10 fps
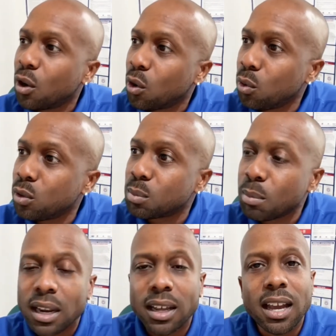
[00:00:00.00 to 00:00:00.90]
who's
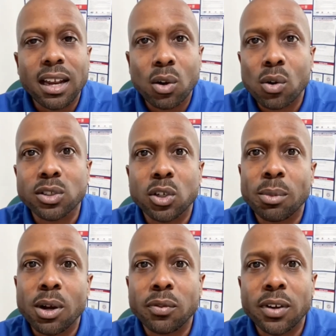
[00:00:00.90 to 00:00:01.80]
Medicaid
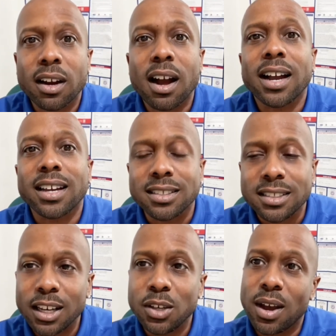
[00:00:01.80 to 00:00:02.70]
long-term health care, I can
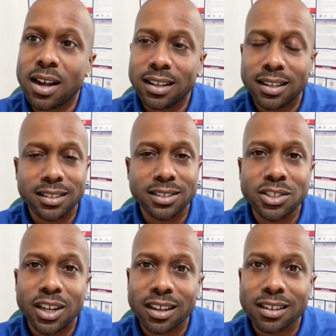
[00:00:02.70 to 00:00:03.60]
tell you how to get this
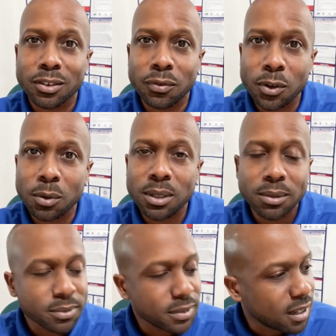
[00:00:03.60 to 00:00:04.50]
check. You feel
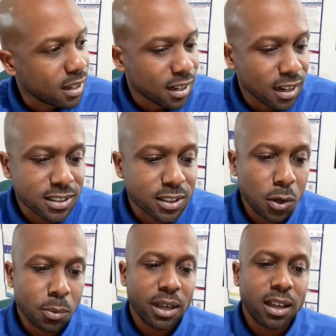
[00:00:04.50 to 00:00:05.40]
me? Let's
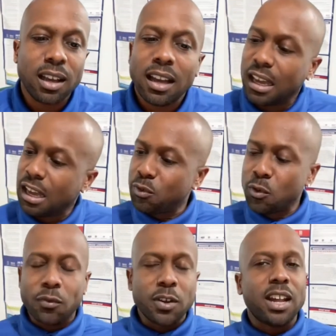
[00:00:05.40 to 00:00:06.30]
go, man. If
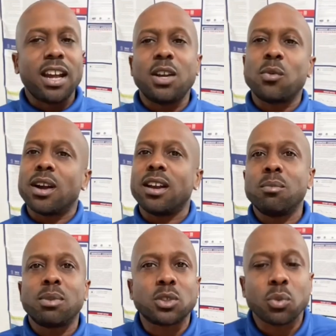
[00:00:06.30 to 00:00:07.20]
you fit anywhere
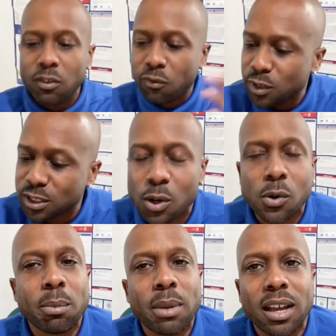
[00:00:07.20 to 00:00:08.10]
in between
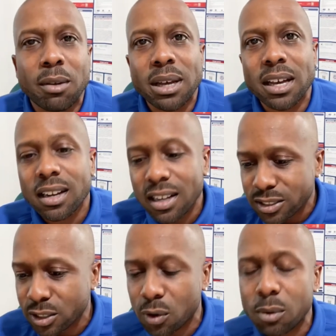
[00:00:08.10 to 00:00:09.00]
Frisco to Maine, man,
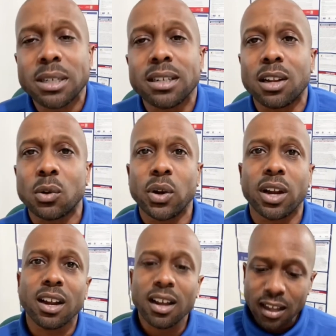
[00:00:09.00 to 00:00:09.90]
let's go. I'm in
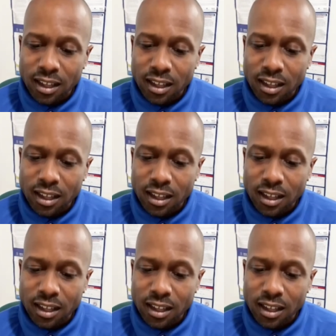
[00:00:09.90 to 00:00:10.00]
Delaware.